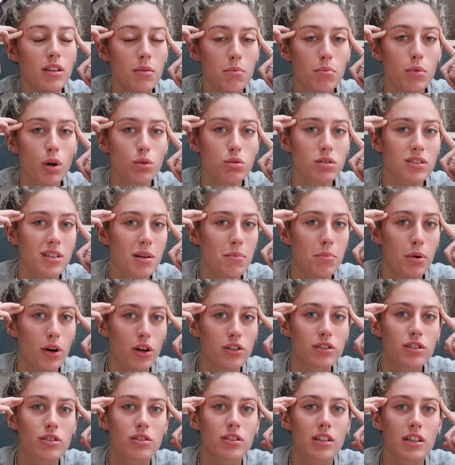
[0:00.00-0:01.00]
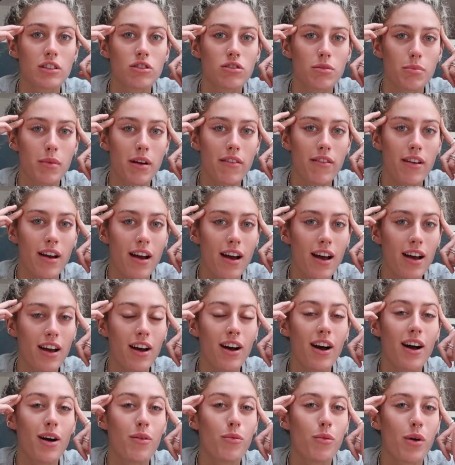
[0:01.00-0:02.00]
the most imposter syndrome. Like,
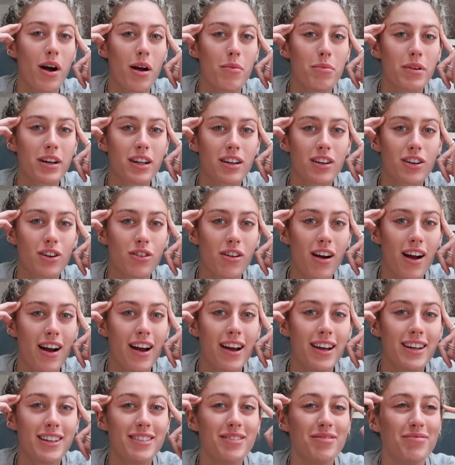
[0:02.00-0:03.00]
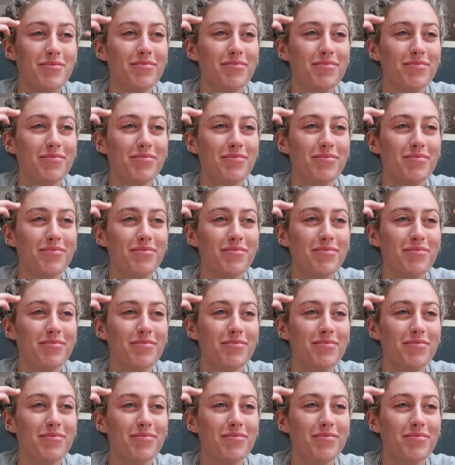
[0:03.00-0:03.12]
why am I gonna cry?